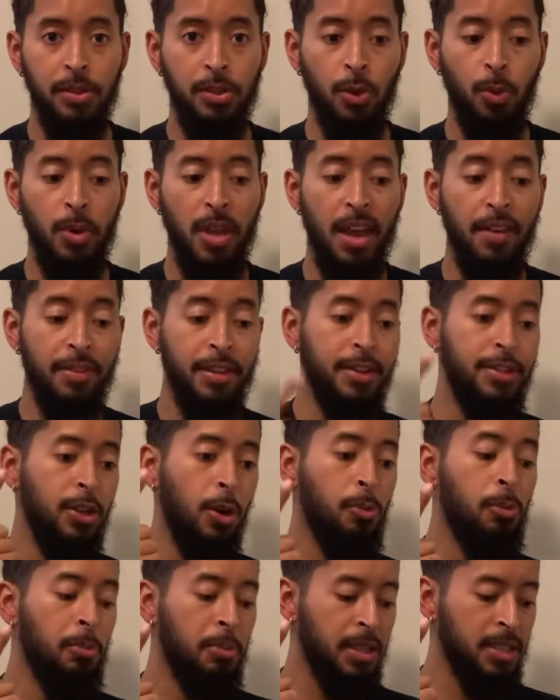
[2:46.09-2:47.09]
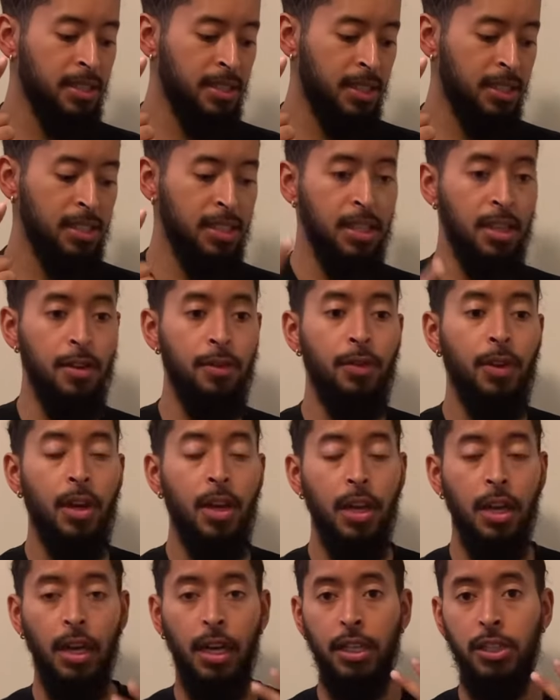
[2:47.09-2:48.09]
So we have the dopamine sensitive,
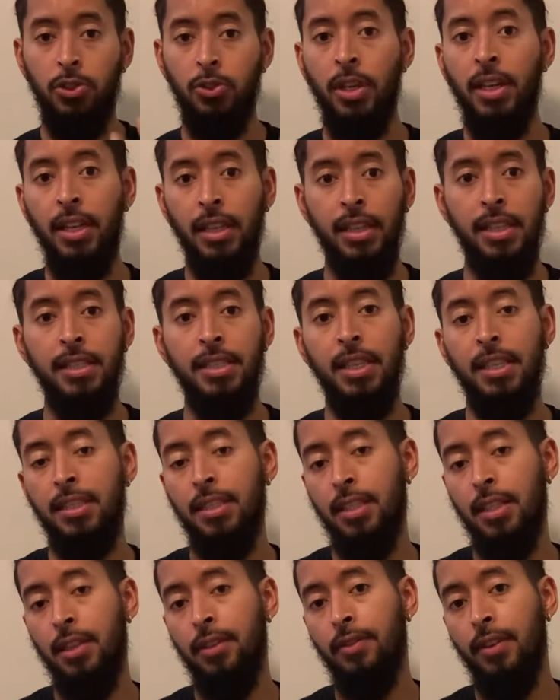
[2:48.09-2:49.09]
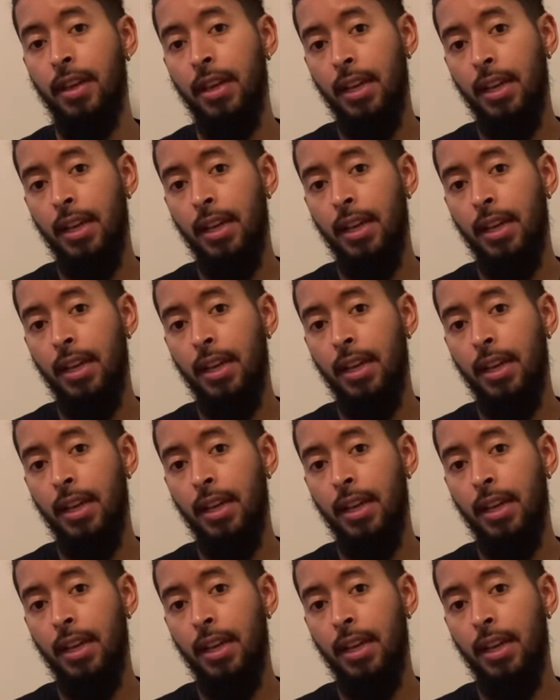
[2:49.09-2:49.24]
adrenaline sensitive,